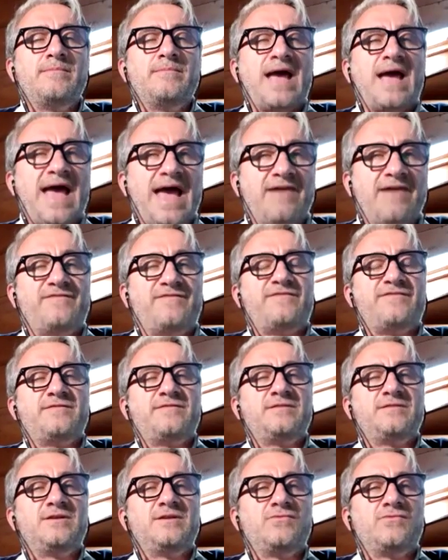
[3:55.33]
have
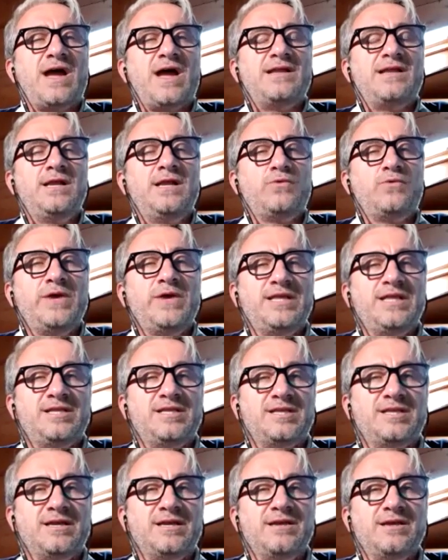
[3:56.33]
the right
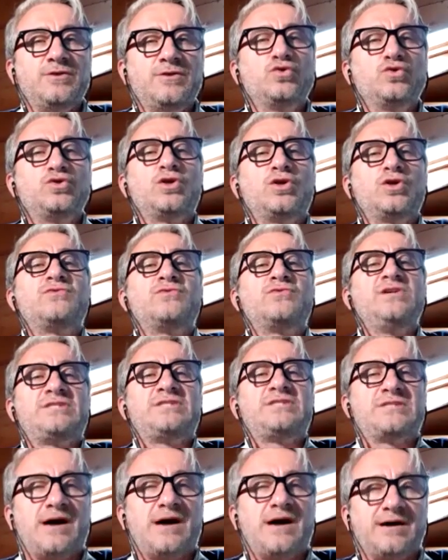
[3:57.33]
liquidity to
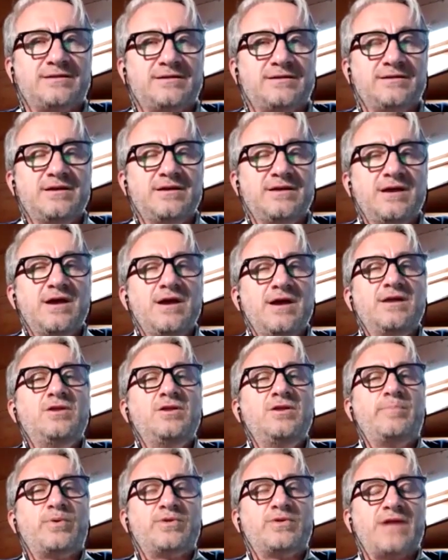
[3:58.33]
restart
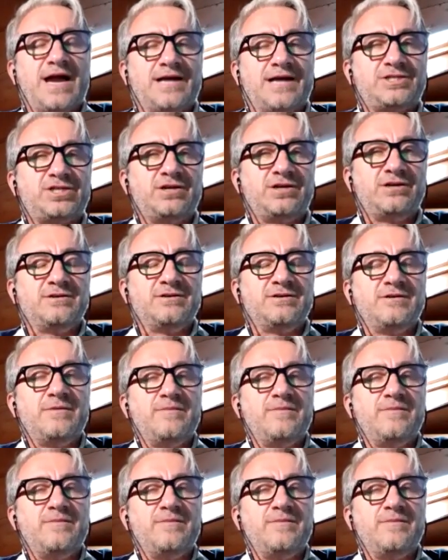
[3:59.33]
the production